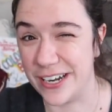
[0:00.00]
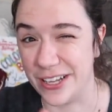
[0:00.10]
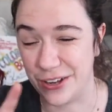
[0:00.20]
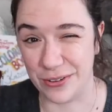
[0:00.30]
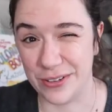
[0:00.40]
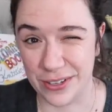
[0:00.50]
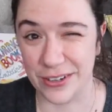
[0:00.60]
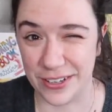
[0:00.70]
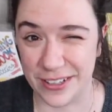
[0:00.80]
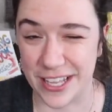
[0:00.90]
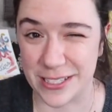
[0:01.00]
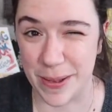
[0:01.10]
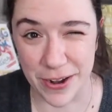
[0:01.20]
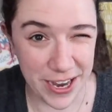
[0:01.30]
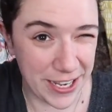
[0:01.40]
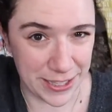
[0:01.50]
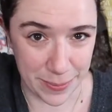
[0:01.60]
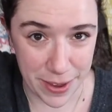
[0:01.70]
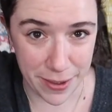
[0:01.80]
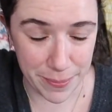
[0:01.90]
and then you, you that's about it. You got
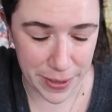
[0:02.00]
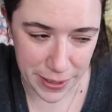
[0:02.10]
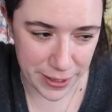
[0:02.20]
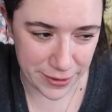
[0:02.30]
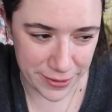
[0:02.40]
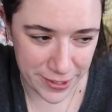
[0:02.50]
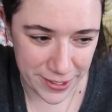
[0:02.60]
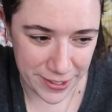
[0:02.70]
the mom bun.